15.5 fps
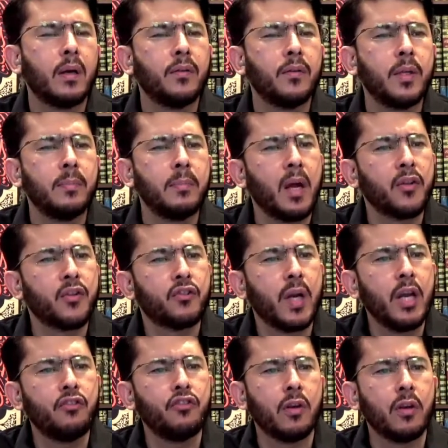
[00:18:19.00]

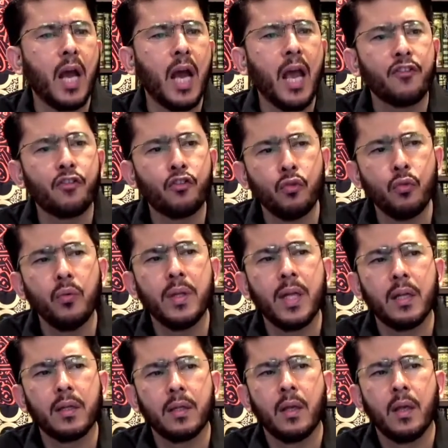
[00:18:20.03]
demonstration as who
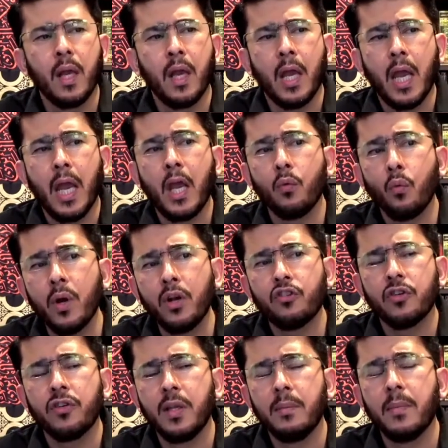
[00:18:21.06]
that, in which
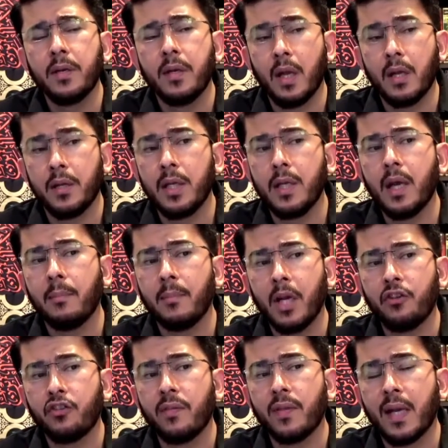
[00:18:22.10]

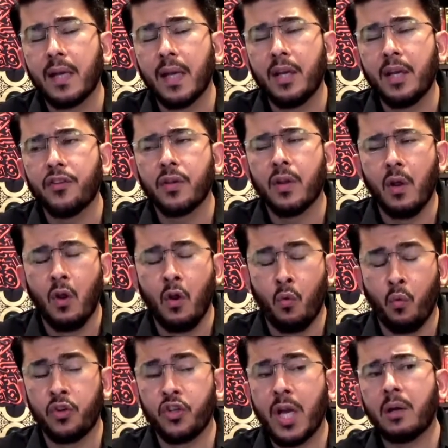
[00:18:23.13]
denomination that is,
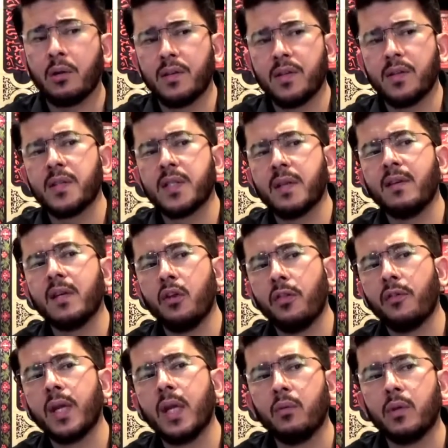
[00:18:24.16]
which out of the
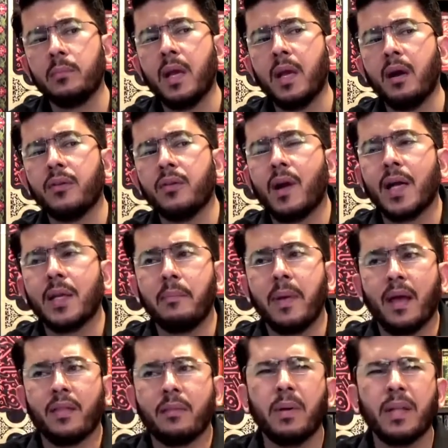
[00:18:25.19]
73 would be on the right
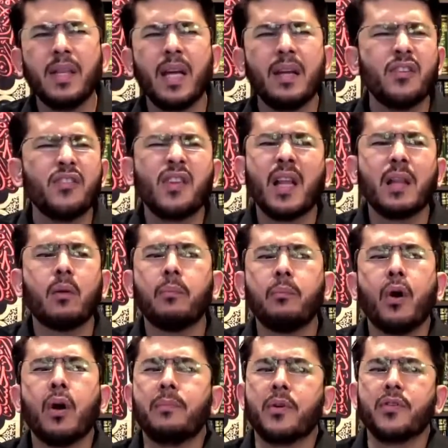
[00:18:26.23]
path. But that is not our
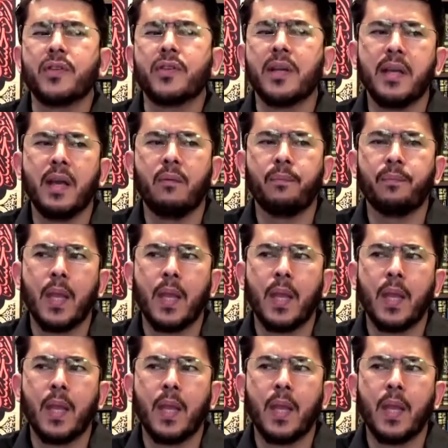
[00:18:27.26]
purpose right now.